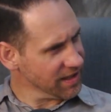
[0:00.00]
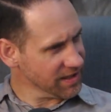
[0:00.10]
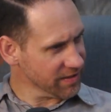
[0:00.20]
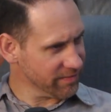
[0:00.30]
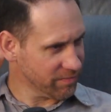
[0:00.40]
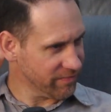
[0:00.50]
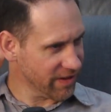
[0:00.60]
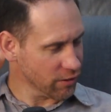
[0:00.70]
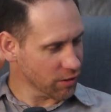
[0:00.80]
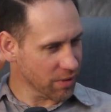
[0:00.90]
He's the
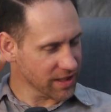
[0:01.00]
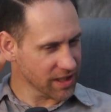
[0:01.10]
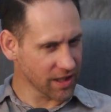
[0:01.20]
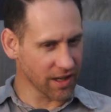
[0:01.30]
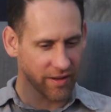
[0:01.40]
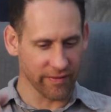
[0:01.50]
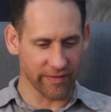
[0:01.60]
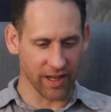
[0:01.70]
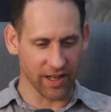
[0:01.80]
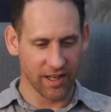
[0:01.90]
founder and president
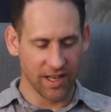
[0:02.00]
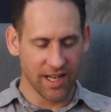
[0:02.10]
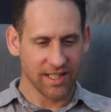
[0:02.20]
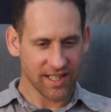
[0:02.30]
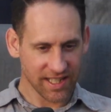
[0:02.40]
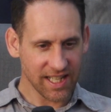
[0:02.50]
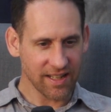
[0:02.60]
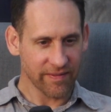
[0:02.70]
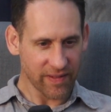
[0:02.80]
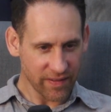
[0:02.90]
of
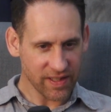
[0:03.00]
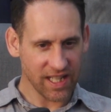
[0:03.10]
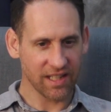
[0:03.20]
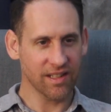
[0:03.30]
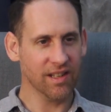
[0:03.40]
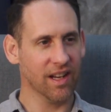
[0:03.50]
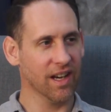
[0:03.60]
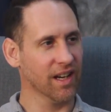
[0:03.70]
1615